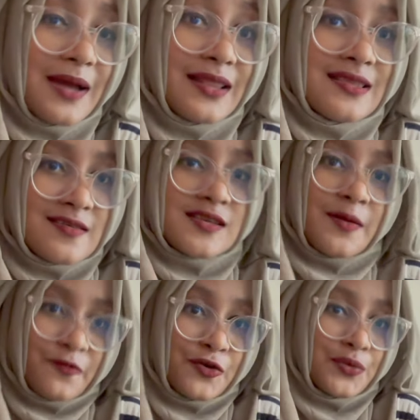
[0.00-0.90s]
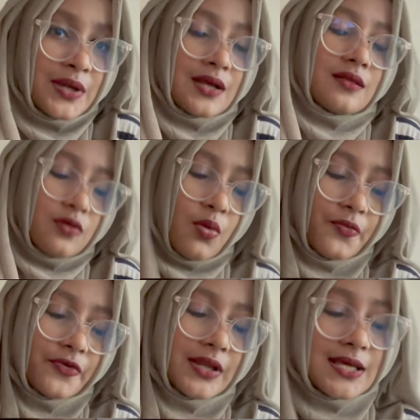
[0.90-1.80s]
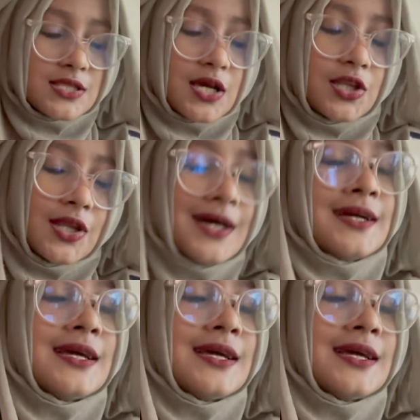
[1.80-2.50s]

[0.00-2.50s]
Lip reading: and this time for real, hopefully, inshallah.